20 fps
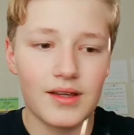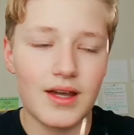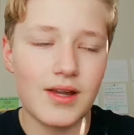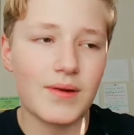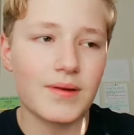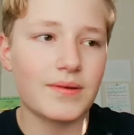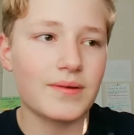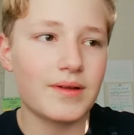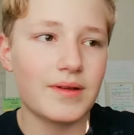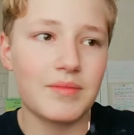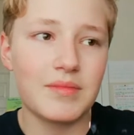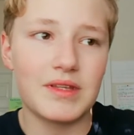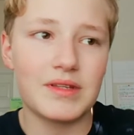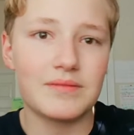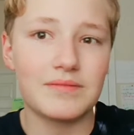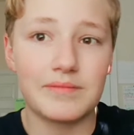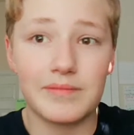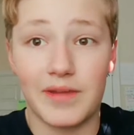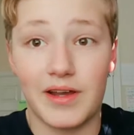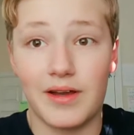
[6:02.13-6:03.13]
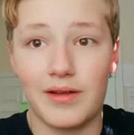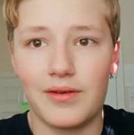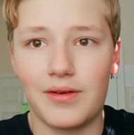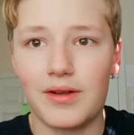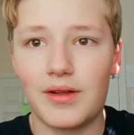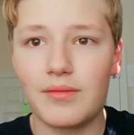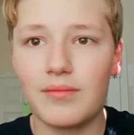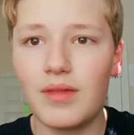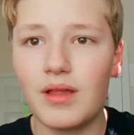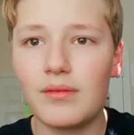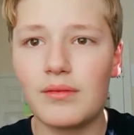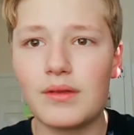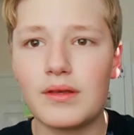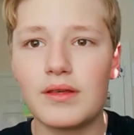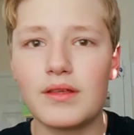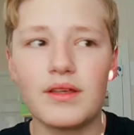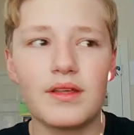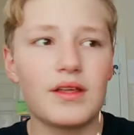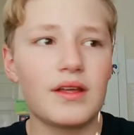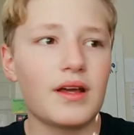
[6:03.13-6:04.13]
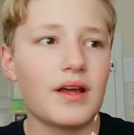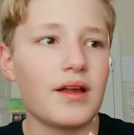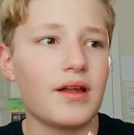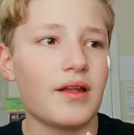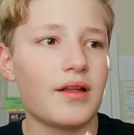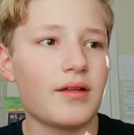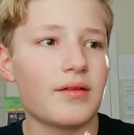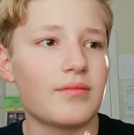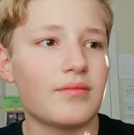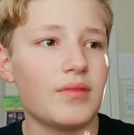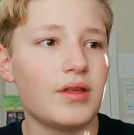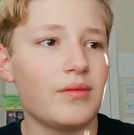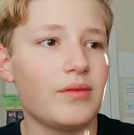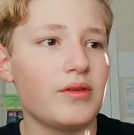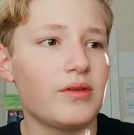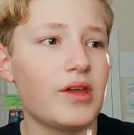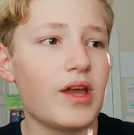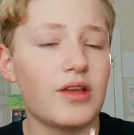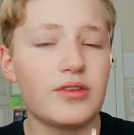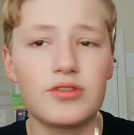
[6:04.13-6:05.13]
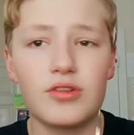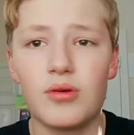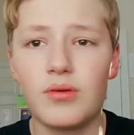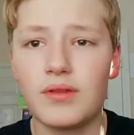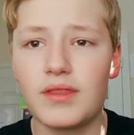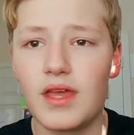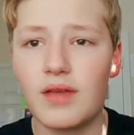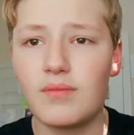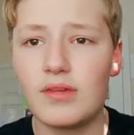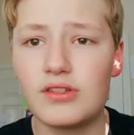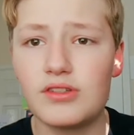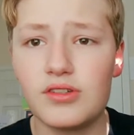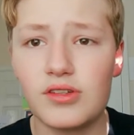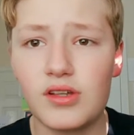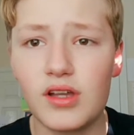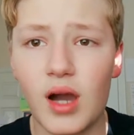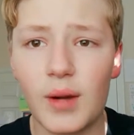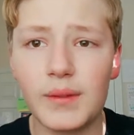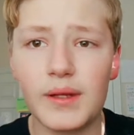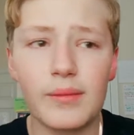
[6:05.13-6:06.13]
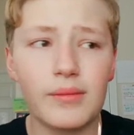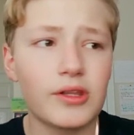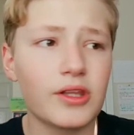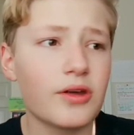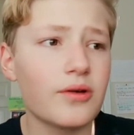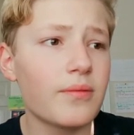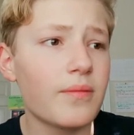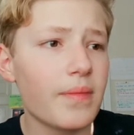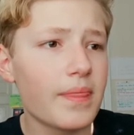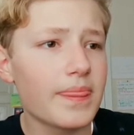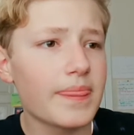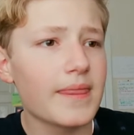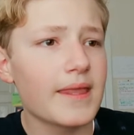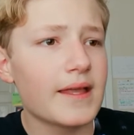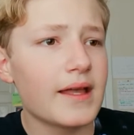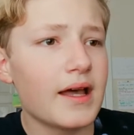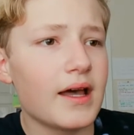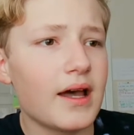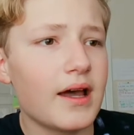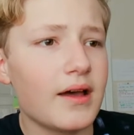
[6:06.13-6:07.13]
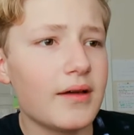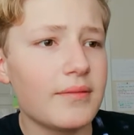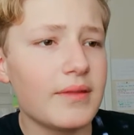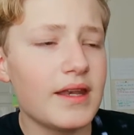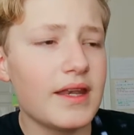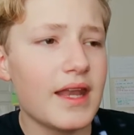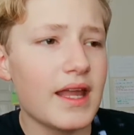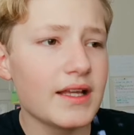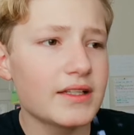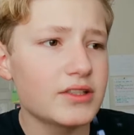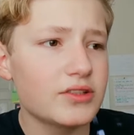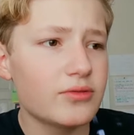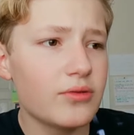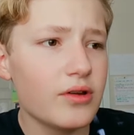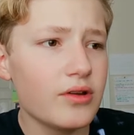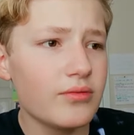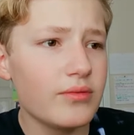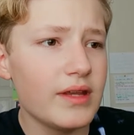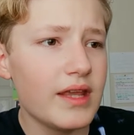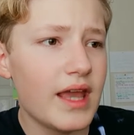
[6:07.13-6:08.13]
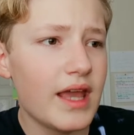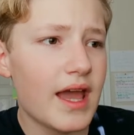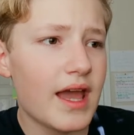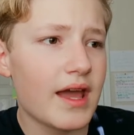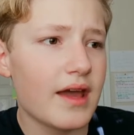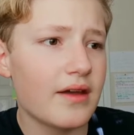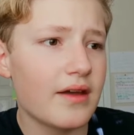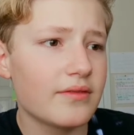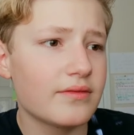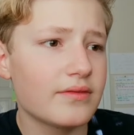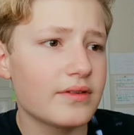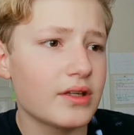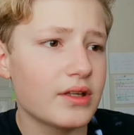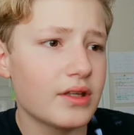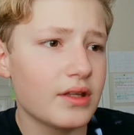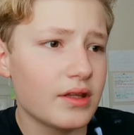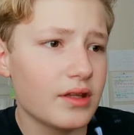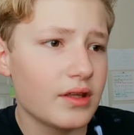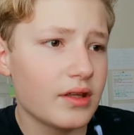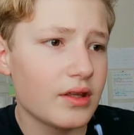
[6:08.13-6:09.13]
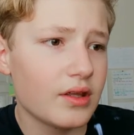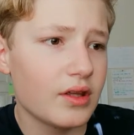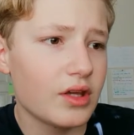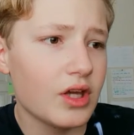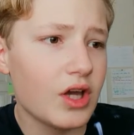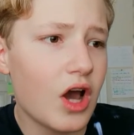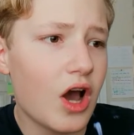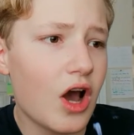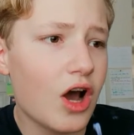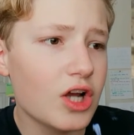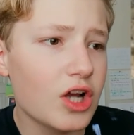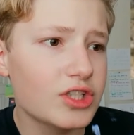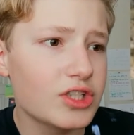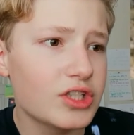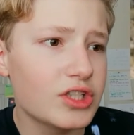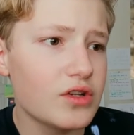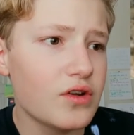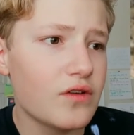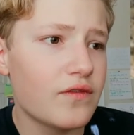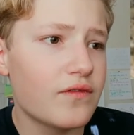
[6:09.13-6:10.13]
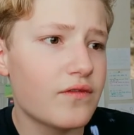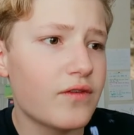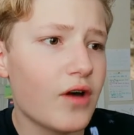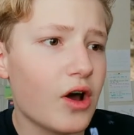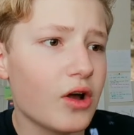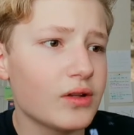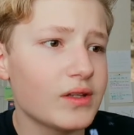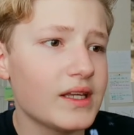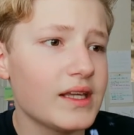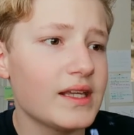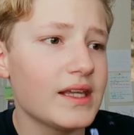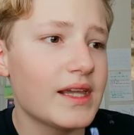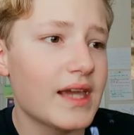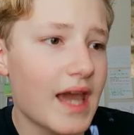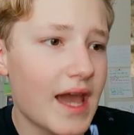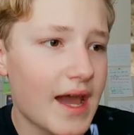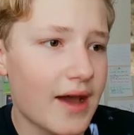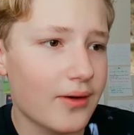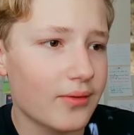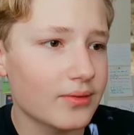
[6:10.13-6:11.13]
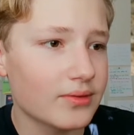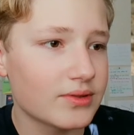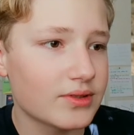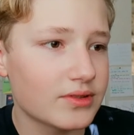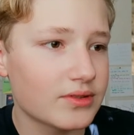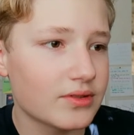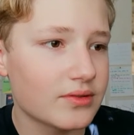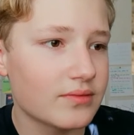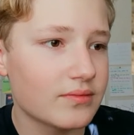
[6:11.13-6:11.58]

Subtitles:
I don't know, maybe. Maybe you guys know what that means. You can comment down below. Next one, we have caution falling cows.